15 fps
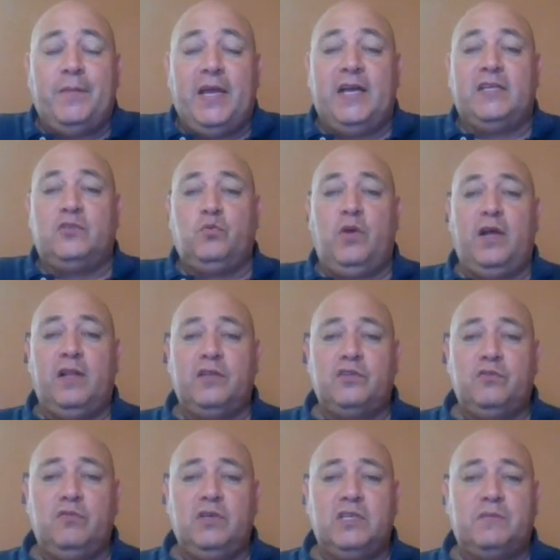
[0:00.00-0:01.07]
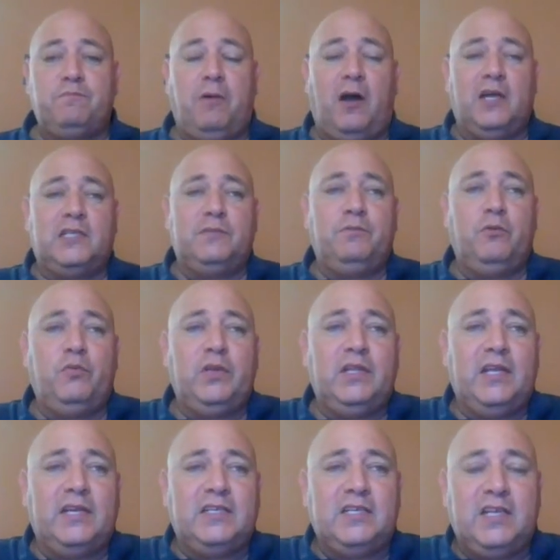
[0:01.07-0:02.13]
As well, as soon as possible, we'd
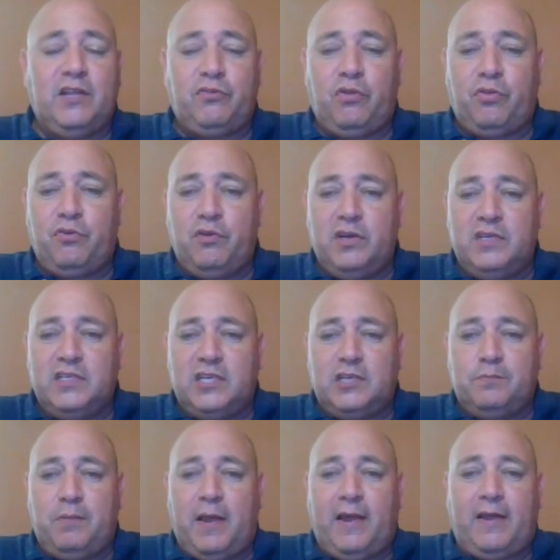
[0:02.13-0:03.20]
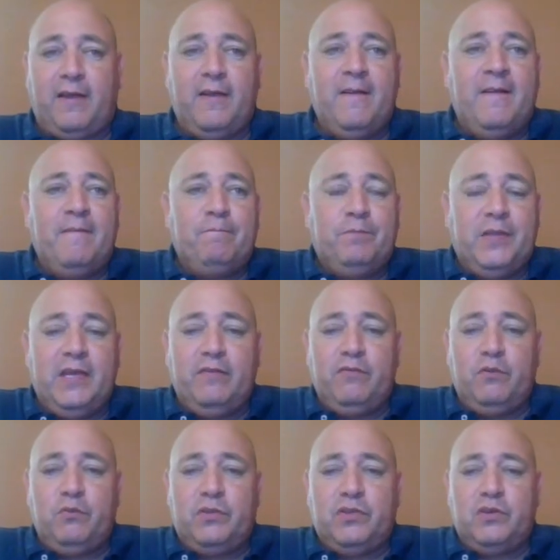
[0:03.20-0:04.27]
like to get the 36 pack.
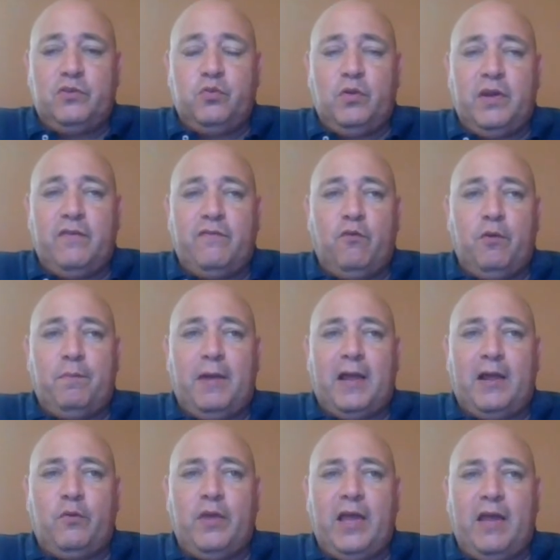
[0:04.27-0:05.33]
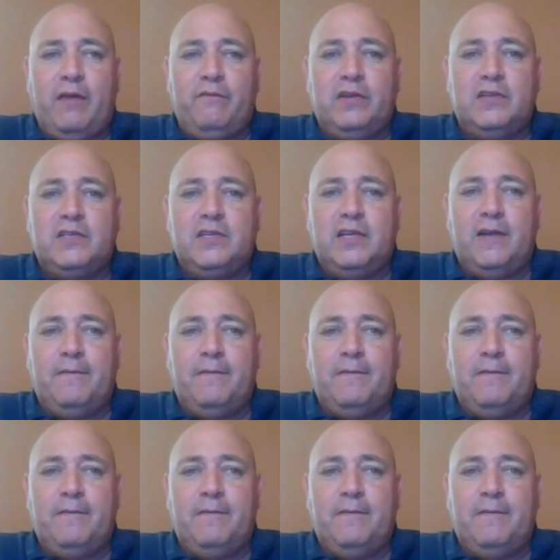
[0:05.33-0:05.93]
Even with the 24 pack, we haven't